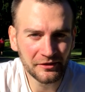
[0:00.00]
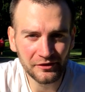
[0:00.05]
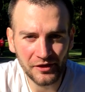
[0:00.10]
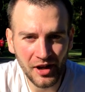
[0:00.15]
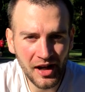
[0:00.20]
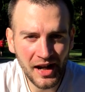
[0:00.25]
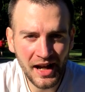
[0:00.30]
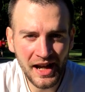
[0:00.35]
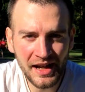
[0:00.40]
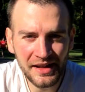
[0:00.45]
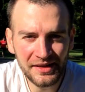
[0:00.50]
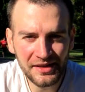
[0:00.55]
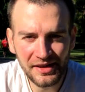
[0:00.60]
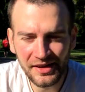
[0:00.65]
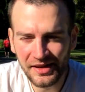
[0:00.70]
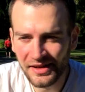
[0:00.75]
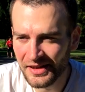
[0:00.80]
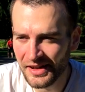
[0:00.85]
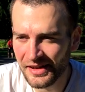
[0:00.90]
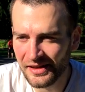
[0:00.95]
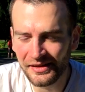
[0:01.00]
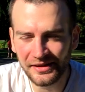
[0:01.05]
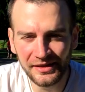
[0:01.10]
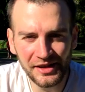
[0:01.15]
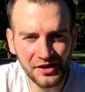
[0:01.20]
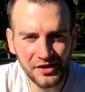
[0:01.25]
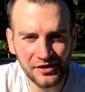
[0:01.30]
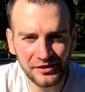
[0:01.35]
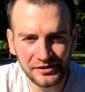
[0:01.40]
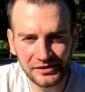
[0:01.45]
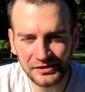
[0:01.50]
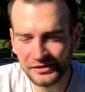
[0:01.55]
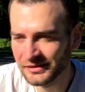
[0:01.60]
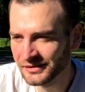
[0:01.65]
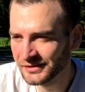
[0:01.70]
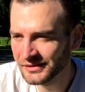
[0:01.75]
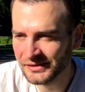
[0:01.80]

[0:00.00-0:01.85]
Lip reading: ride, see the initial